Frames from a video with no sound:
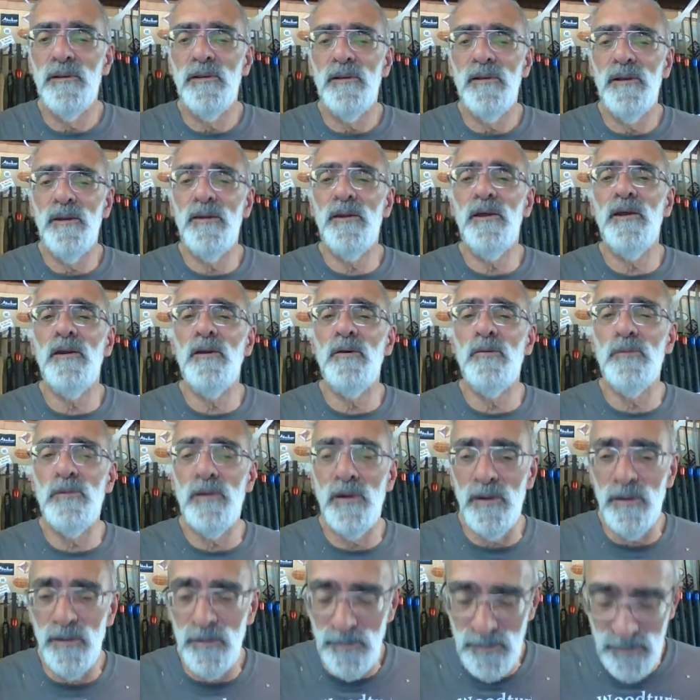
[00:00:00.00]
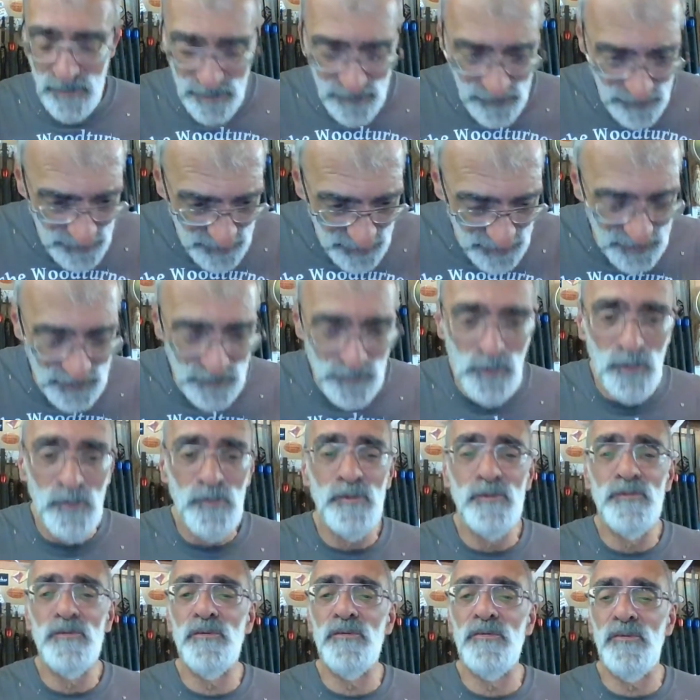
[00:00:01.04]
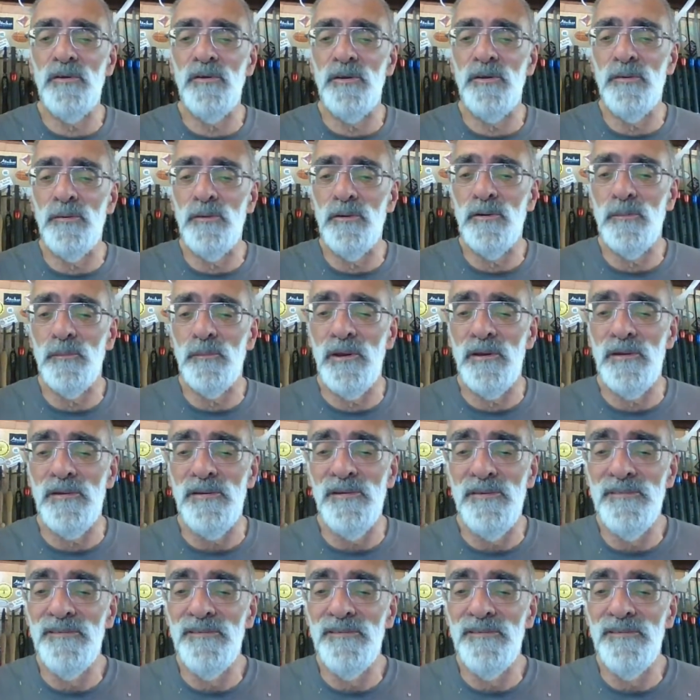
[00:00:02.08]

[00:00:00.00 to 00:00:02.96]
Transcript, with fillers: And hello Carl, I am honoured to see you young man.